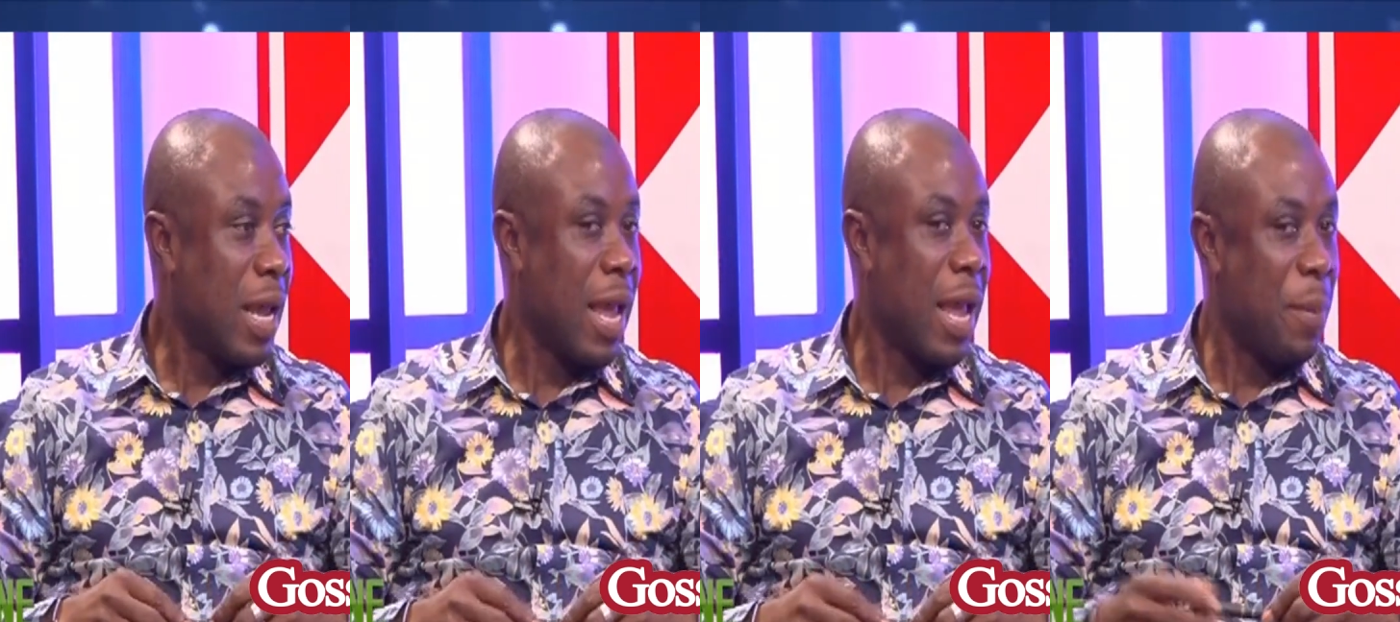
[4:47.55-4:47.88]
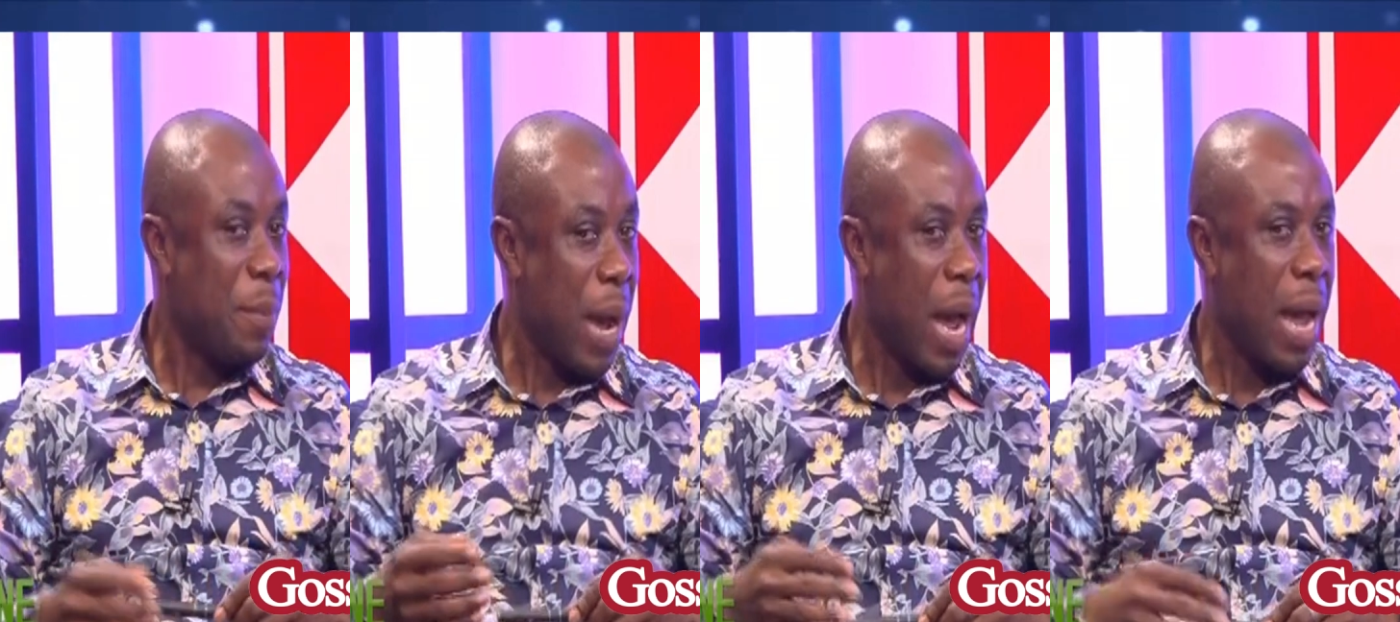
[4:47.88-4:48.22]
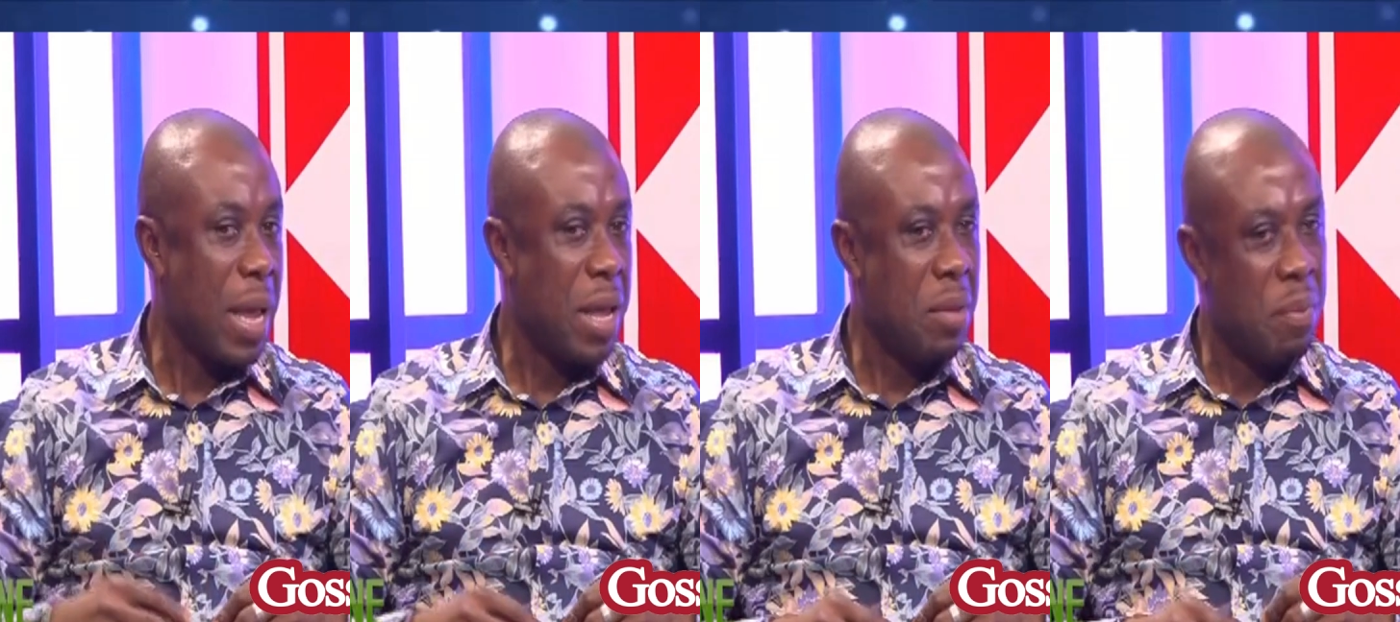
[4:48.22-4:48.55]

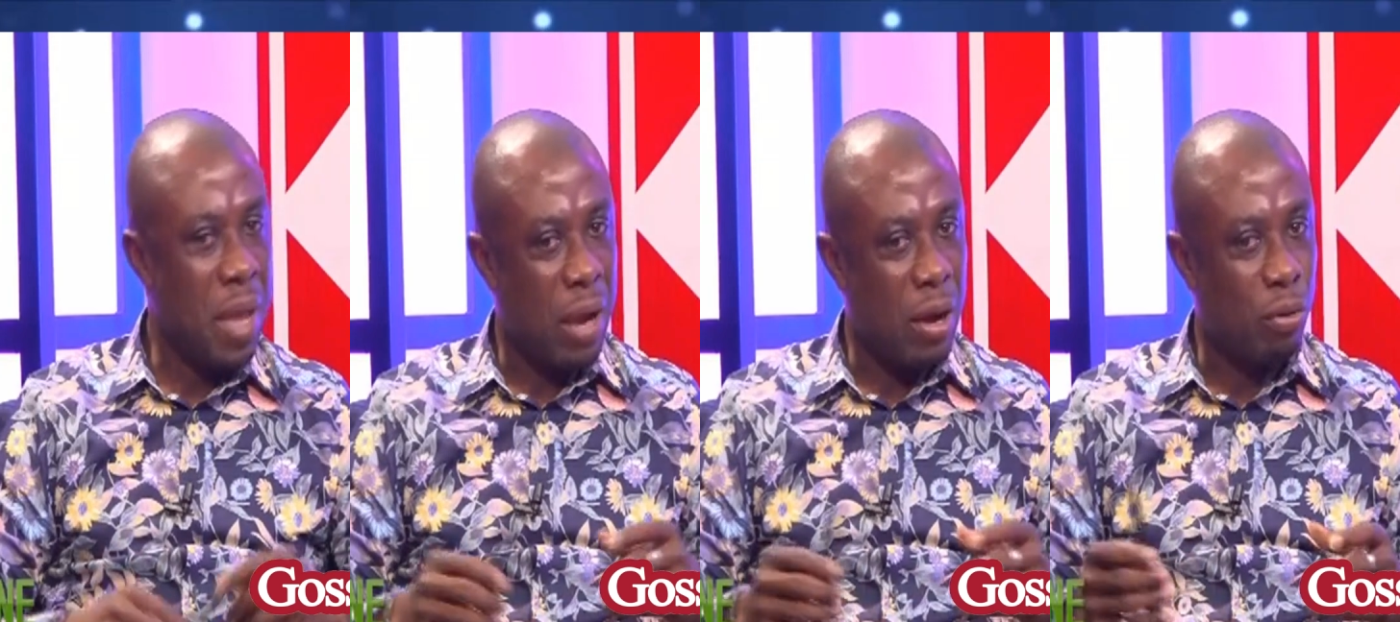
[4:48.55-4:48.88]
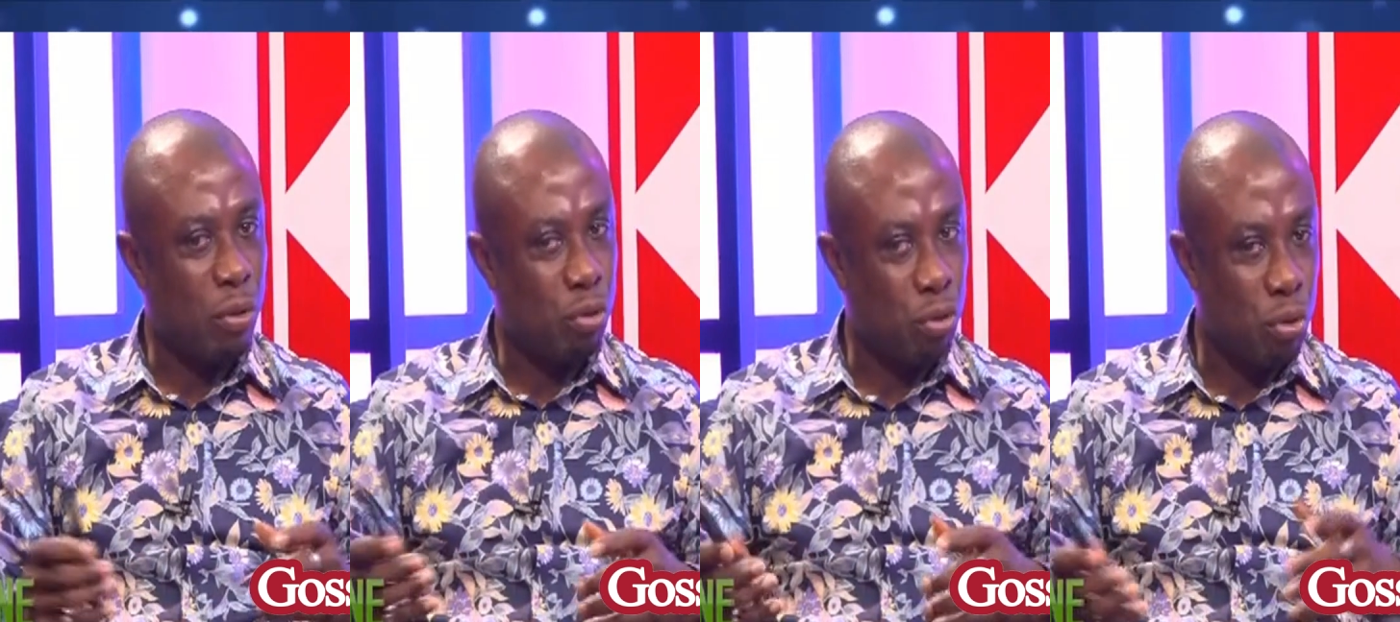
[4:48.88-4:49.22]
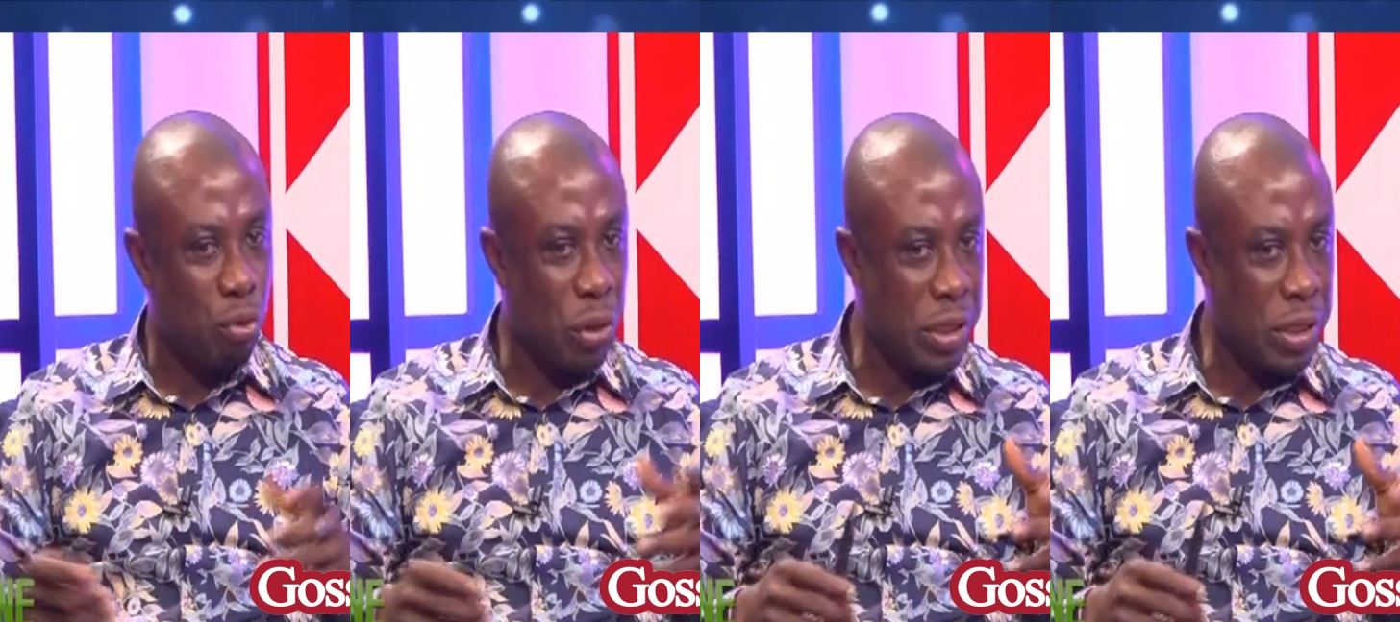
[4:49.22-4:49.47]
Abia, no, no, so no,